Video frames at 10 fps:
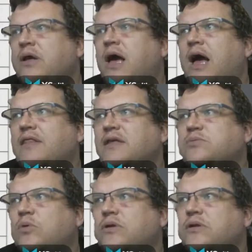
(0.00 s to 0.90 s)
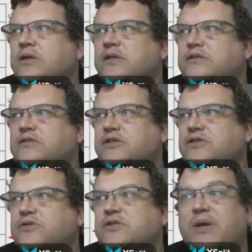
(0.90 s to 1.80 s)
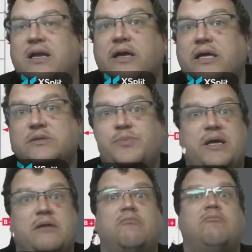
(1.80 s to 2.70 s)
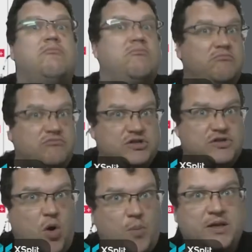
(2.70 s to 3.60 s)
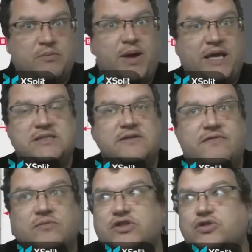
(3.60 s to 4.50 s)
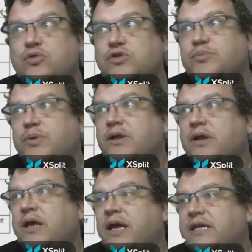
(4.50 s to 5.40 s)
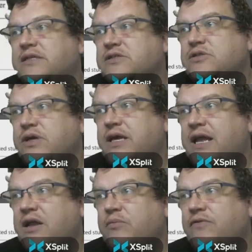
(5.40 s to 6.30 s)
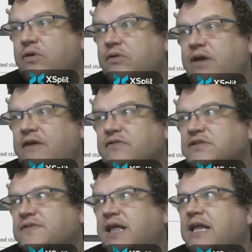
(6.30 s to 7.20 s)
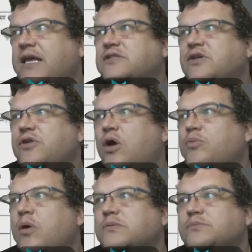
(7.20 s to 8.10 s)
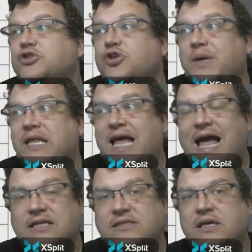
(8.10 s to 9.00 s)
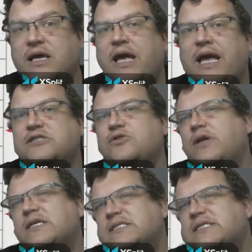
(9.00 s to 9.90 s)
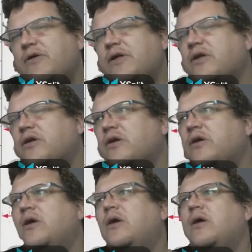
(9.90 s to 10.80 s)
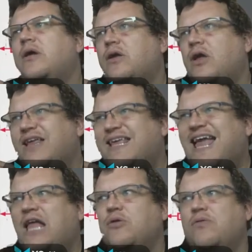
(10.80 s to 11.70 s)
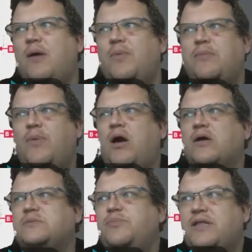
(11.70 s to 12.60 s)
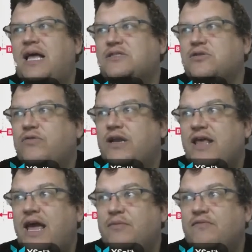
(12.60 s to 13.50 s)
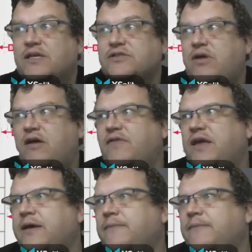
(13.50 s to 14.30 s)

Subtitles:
this one does look to me like it's been just copied and pasted from a source, but it does look again like we've got a reference for that here. So no problem doing that. It's not necessarily going to kind of get you that many marks, but that's not really the aim of this graph here.